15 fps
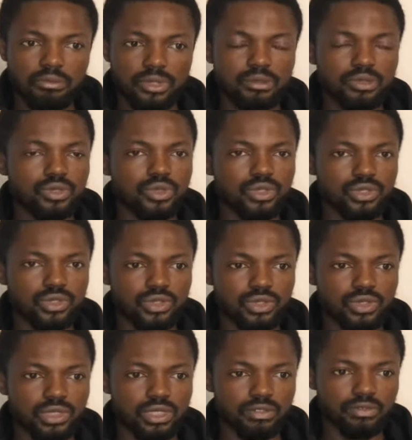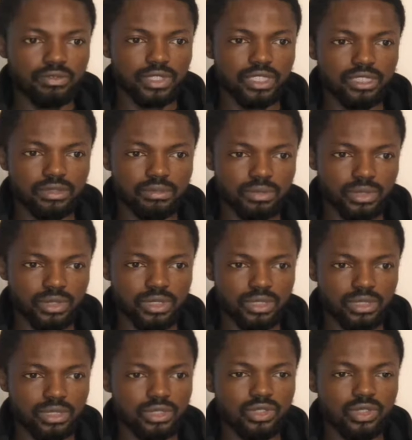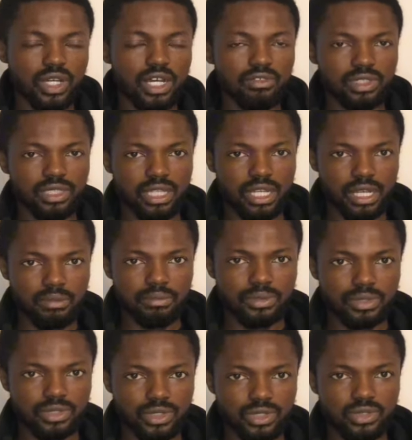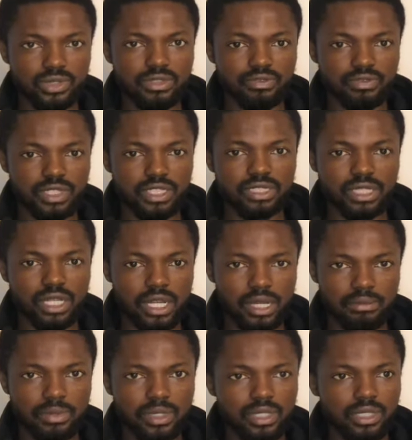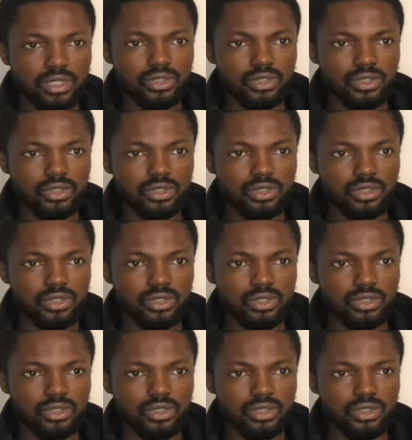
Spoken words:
Maybe you want to use the FlixBus. You have an app, it's called the Flix app.